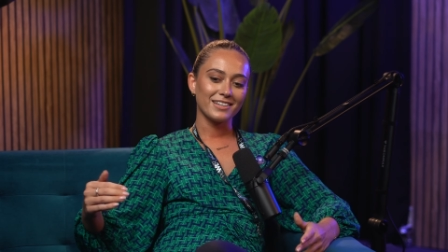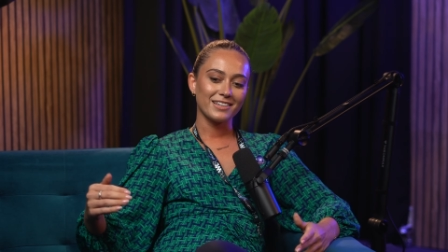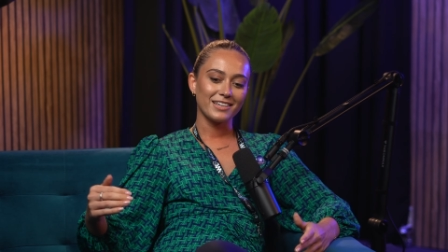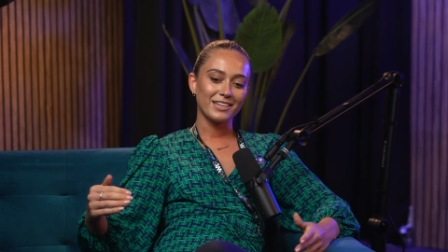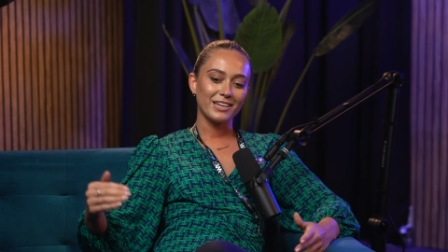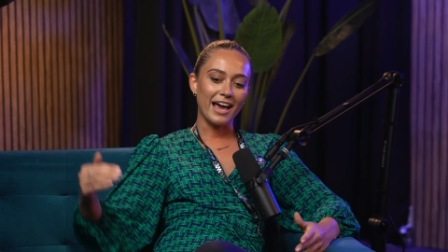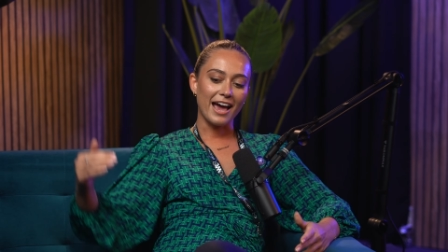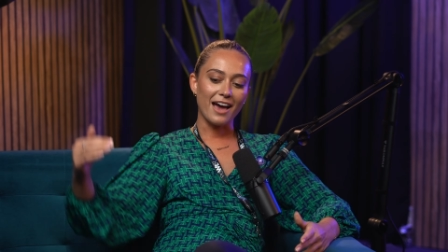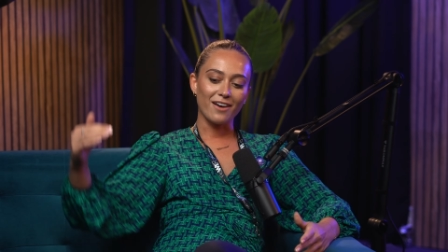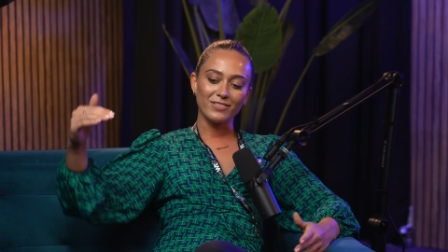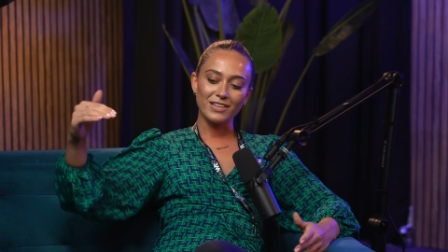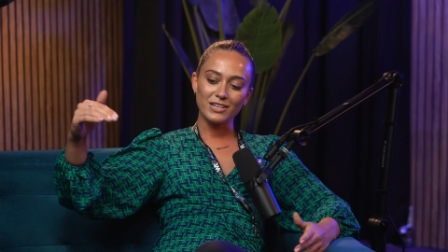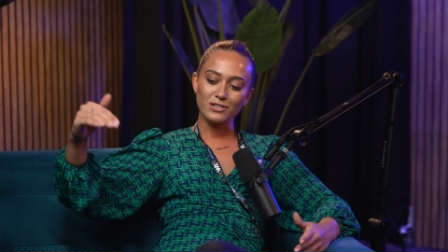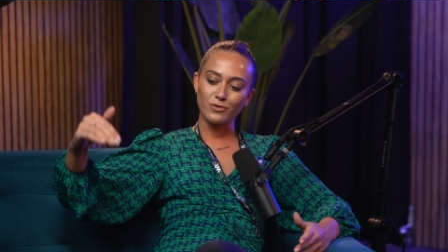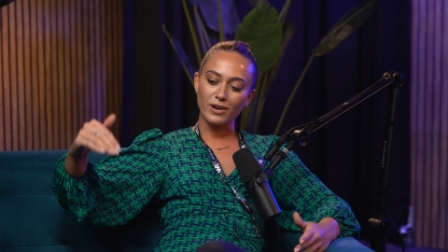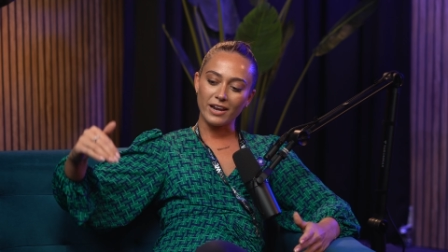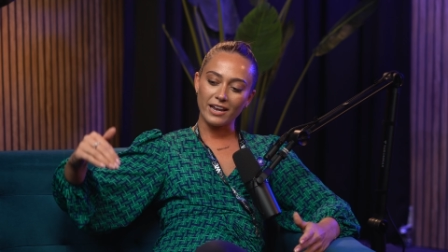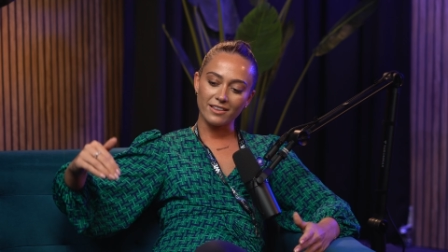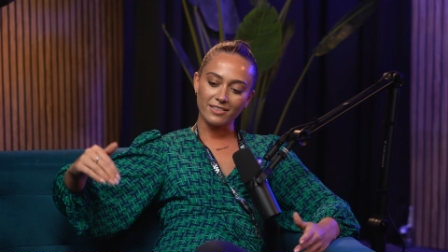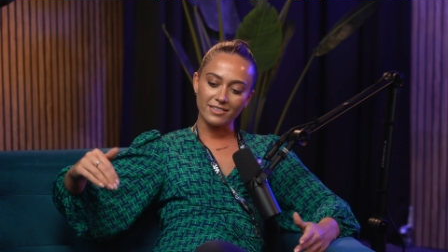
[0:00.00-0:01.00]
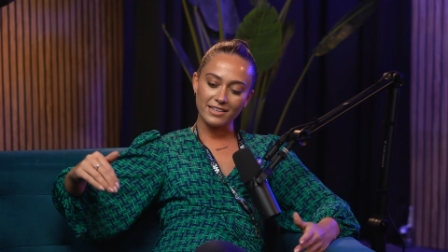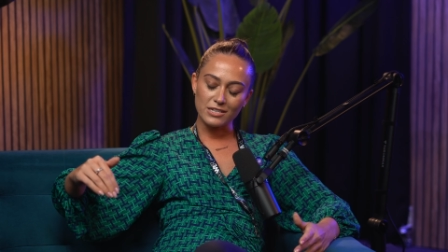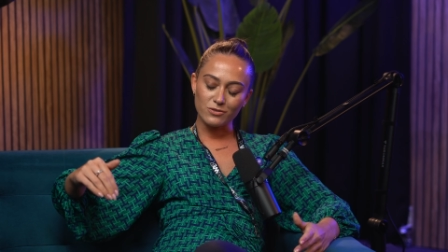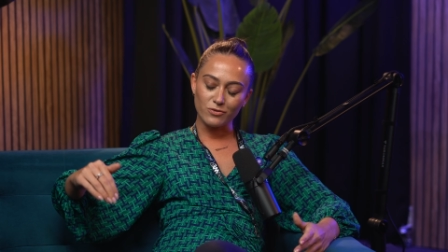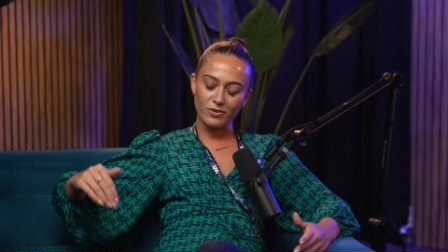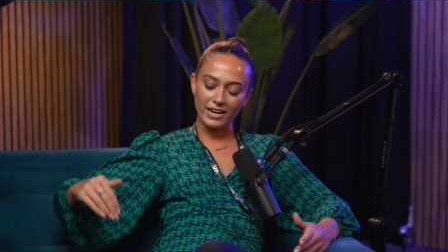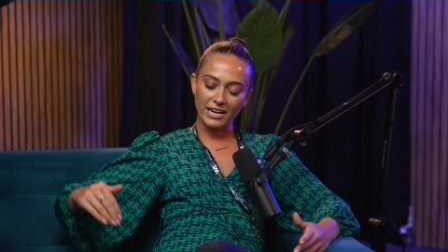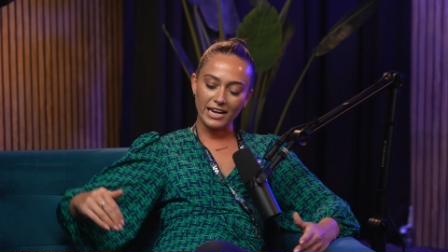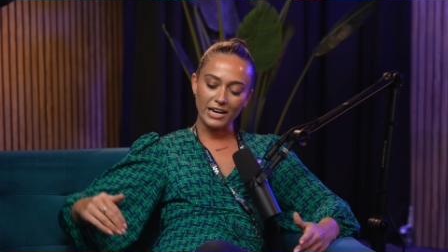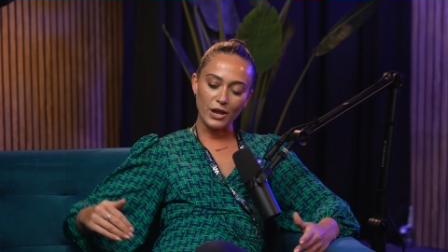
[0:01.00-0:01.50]
you have these re- these
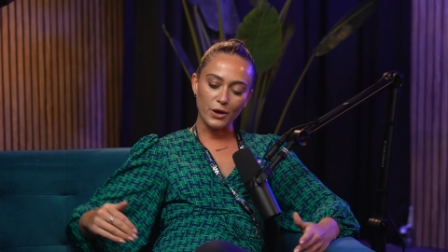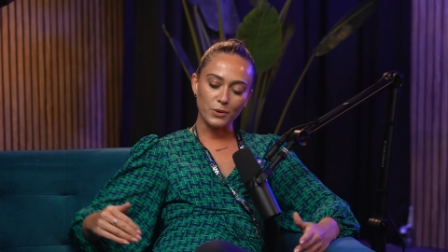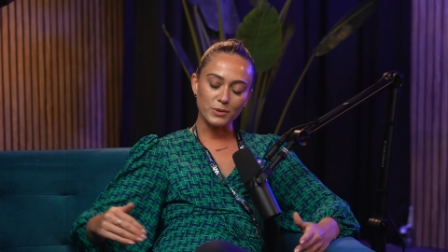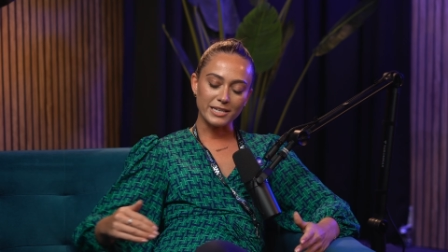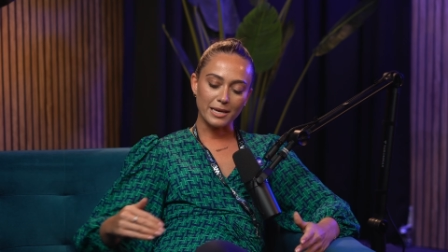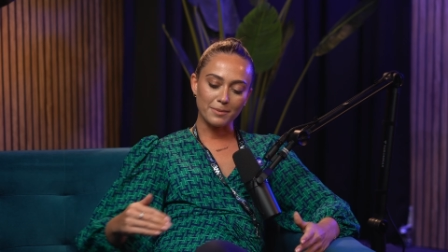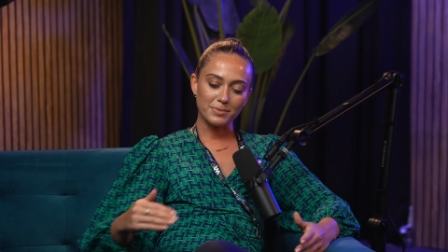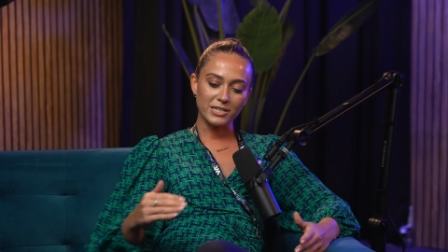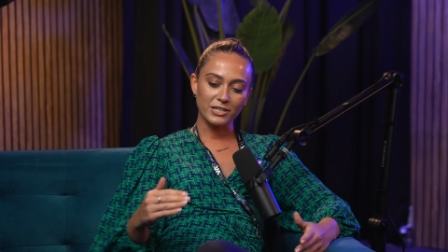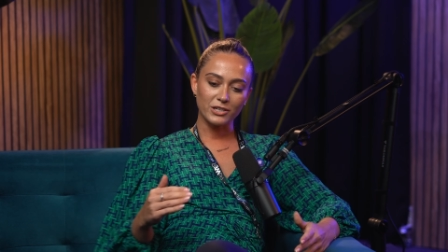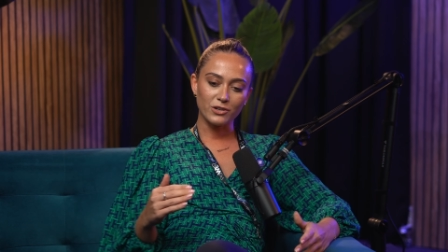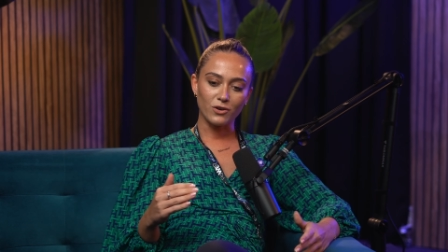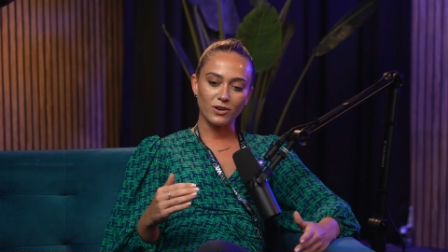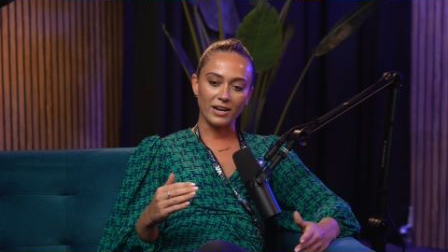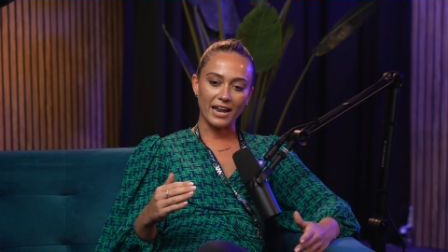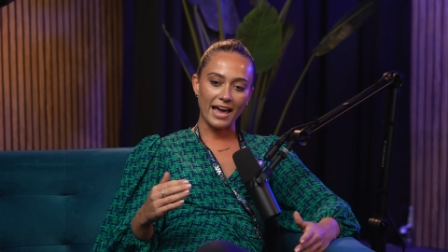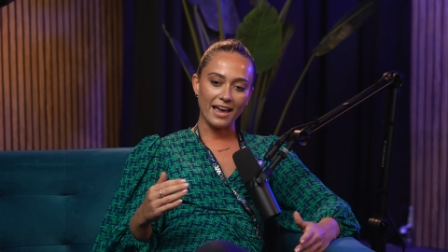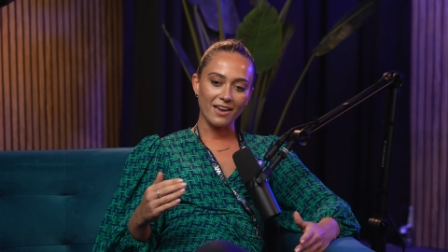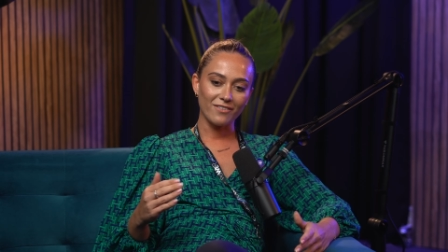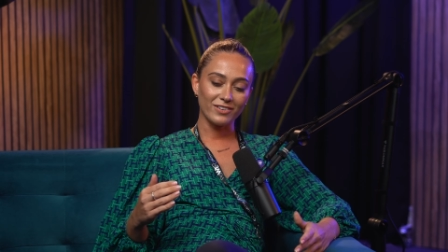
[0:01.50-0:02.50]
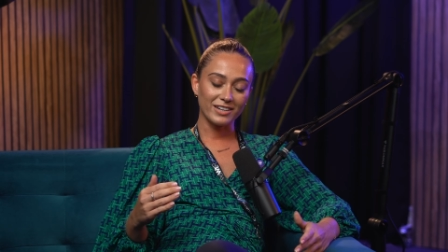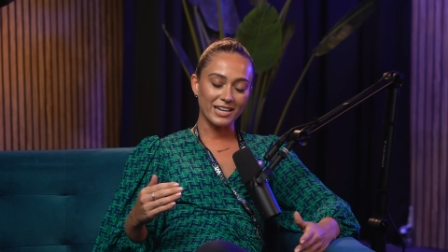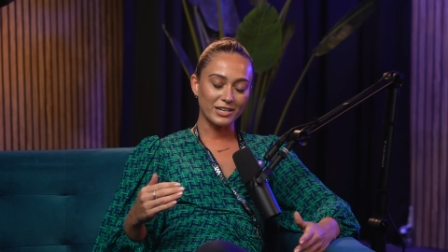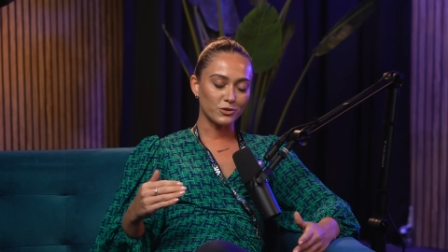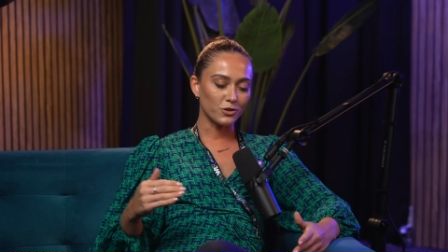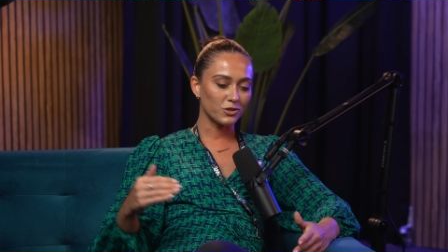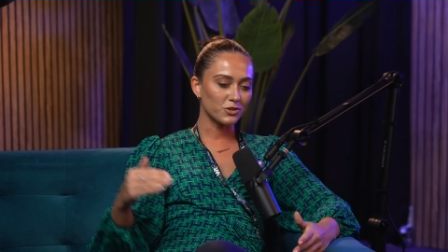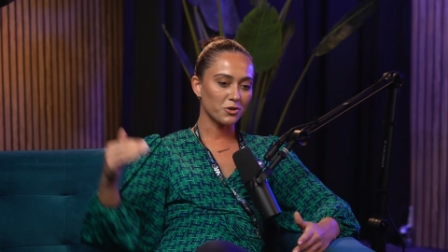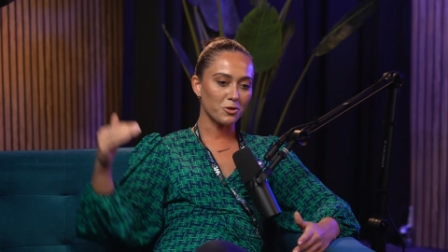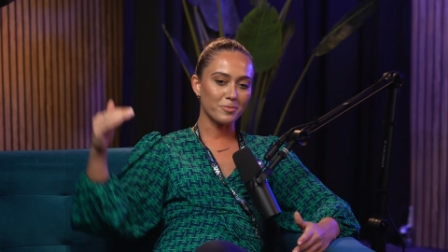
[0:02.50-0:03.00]
really low dips in your life, and it
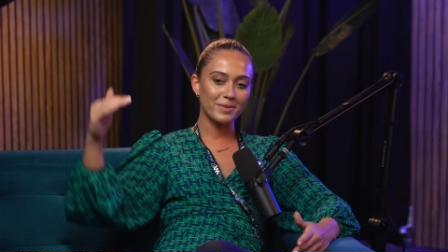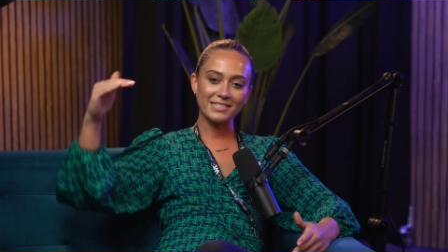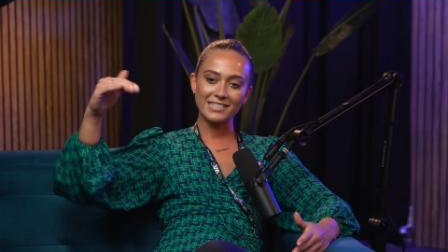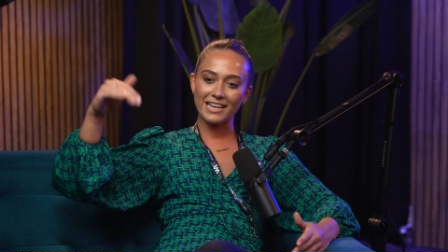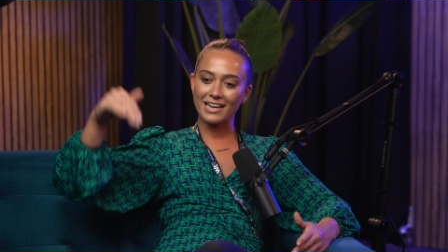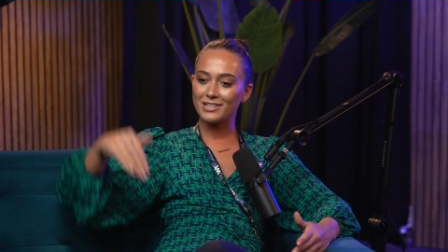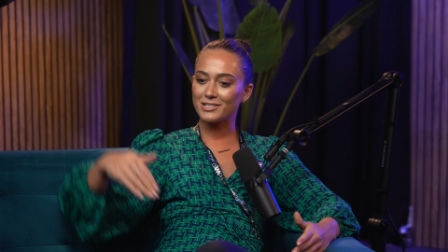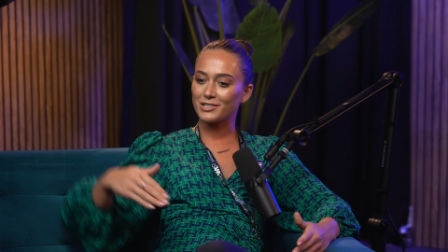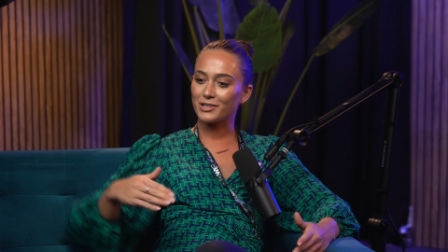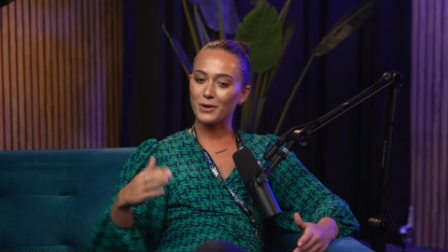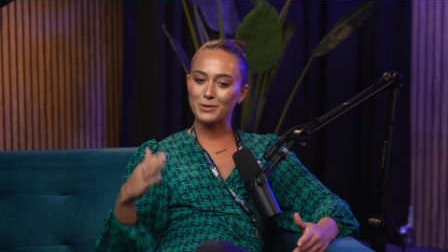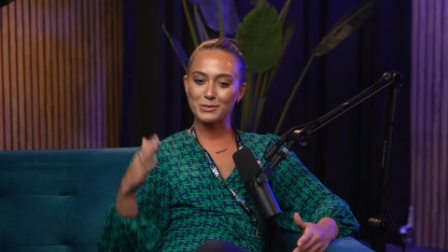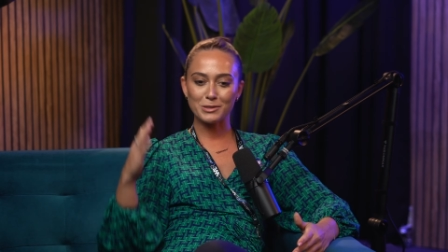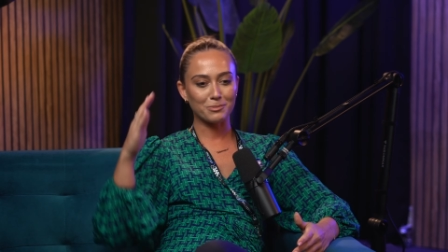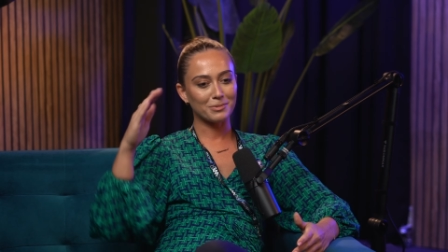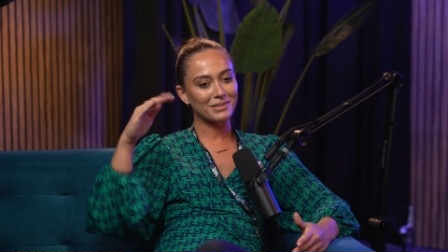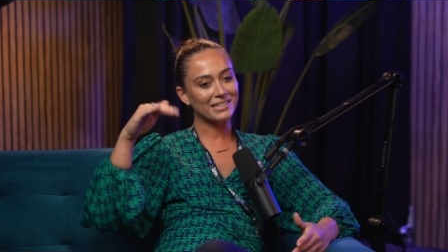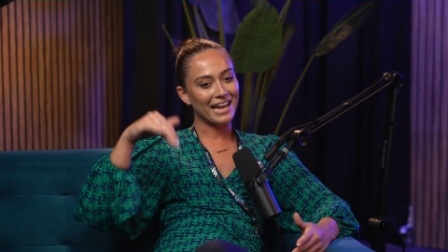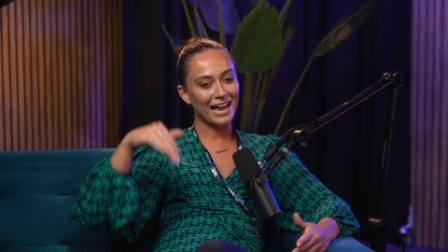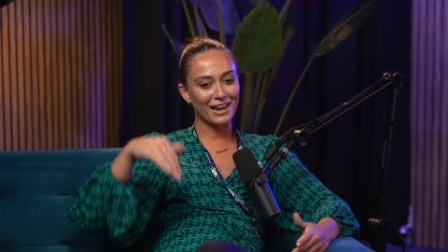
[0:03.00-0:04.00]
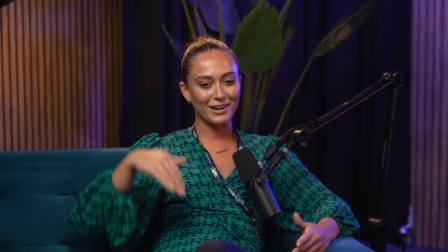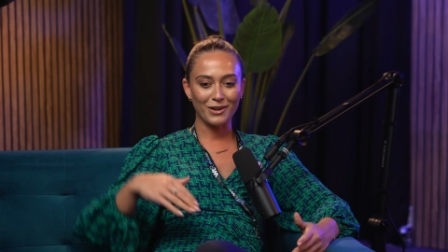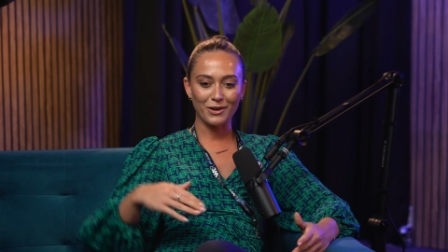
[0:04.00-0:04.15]
does come in stages. It goes up and down.